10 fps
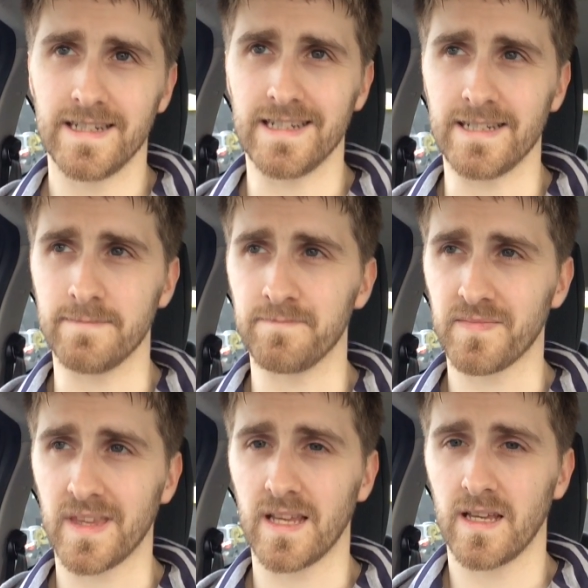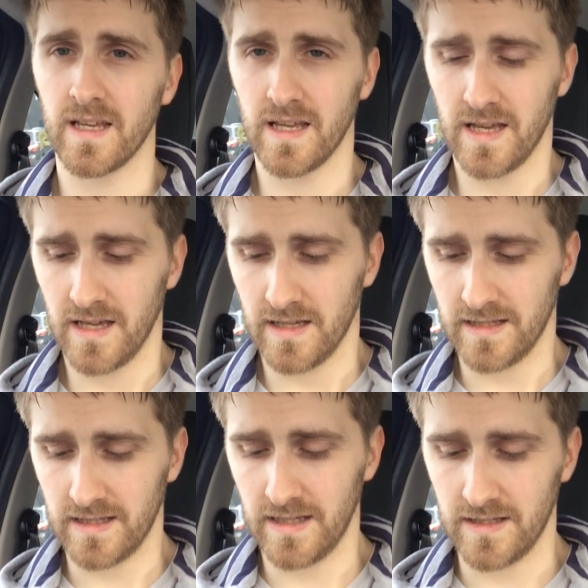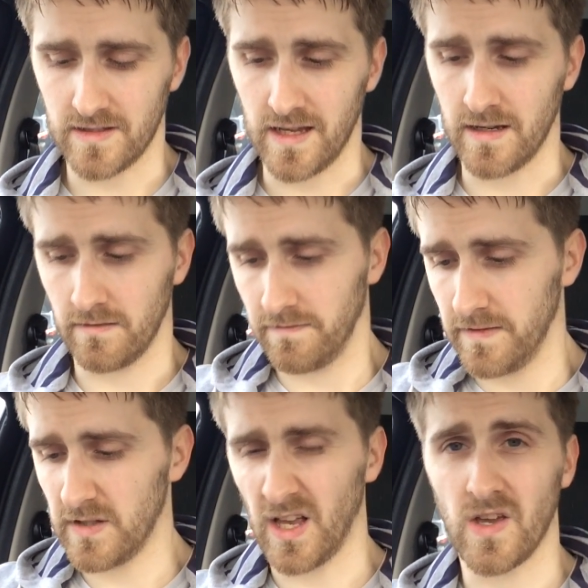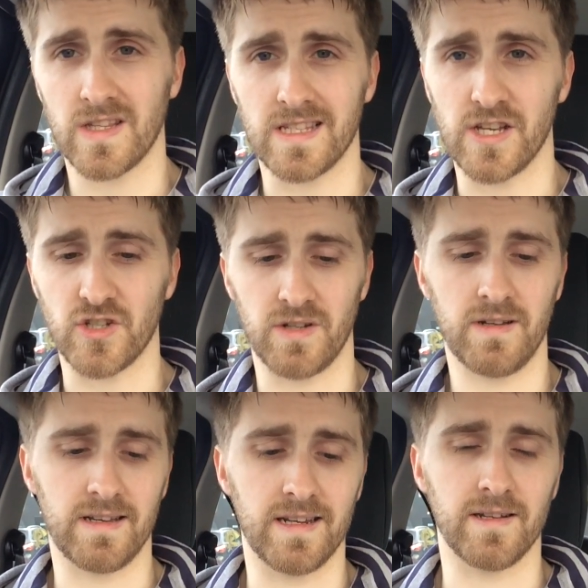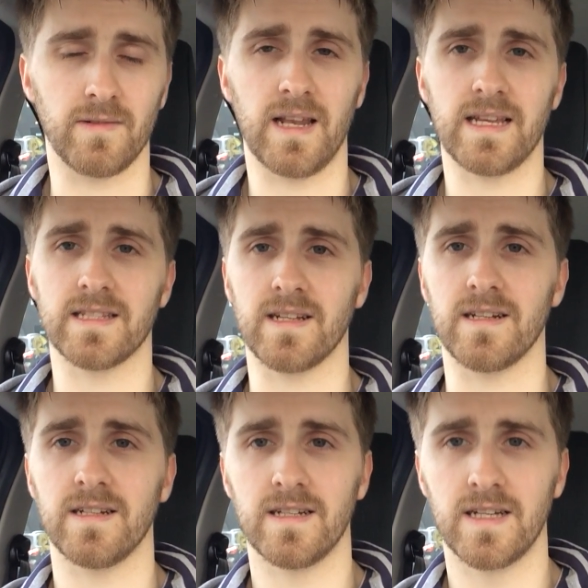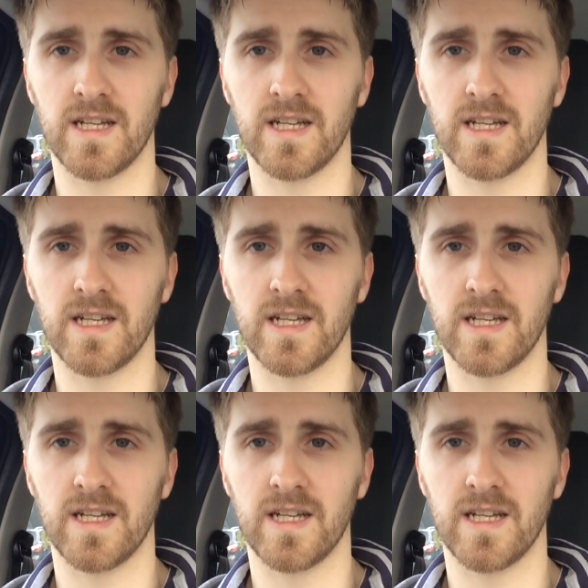Feels like a good session. You know, my legs are